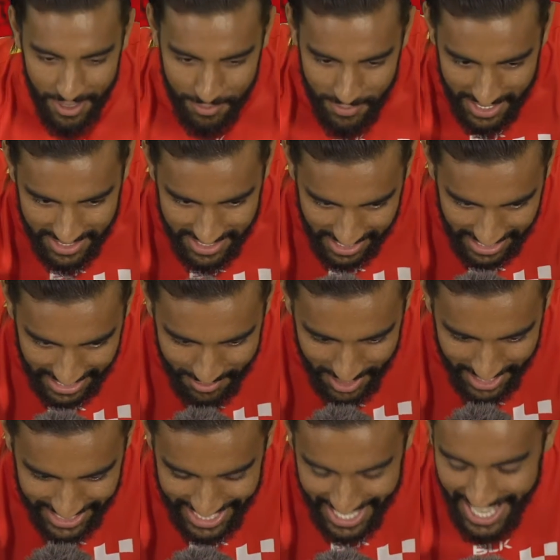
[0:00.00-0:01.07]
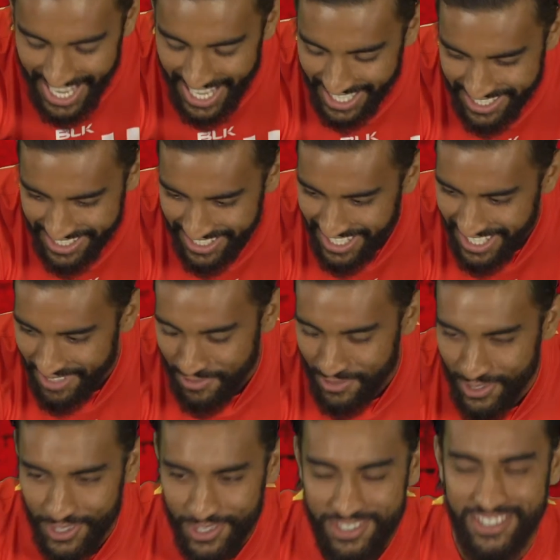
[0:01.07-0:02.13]
Yet to kick one. Nah, actually, it
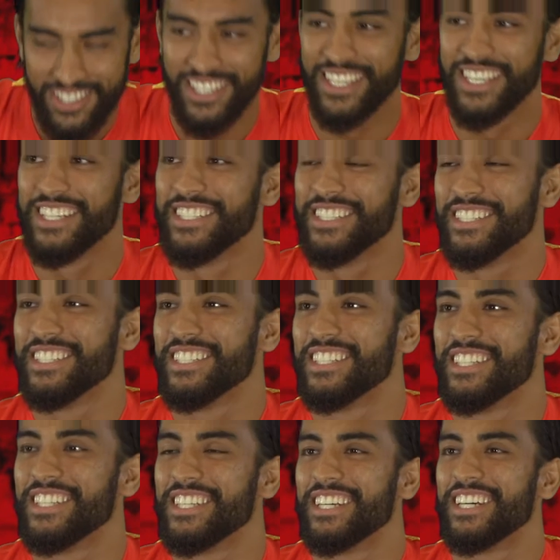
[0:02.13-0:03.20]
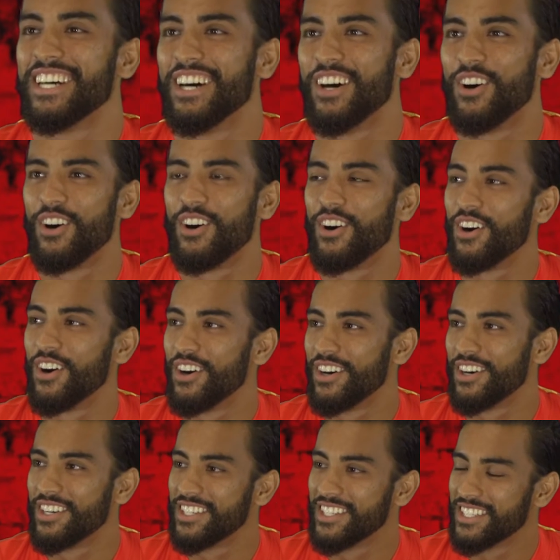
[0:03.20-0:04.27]
was. Oh,
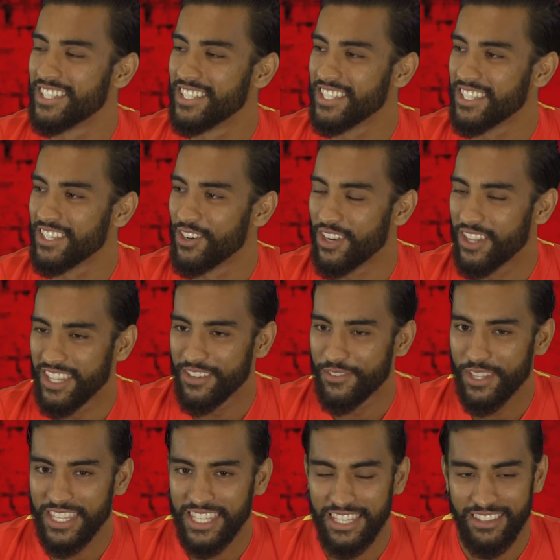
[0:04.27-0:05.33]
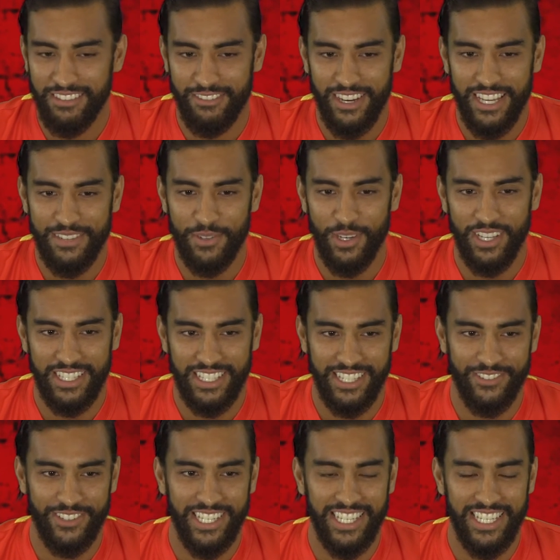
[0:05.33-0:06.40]
God, I think I've only kicked three in my
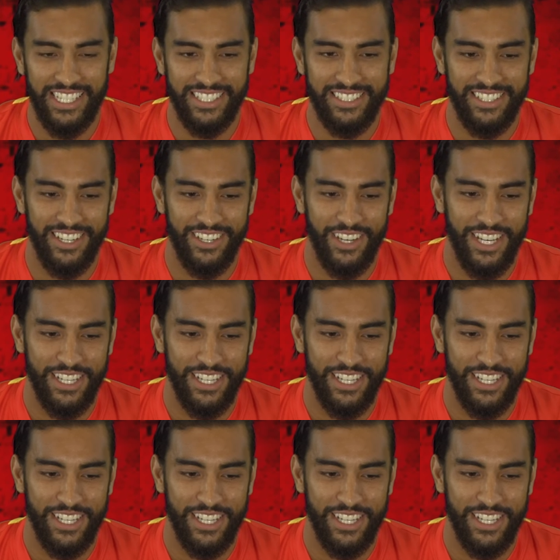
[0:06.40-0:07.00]
career. So,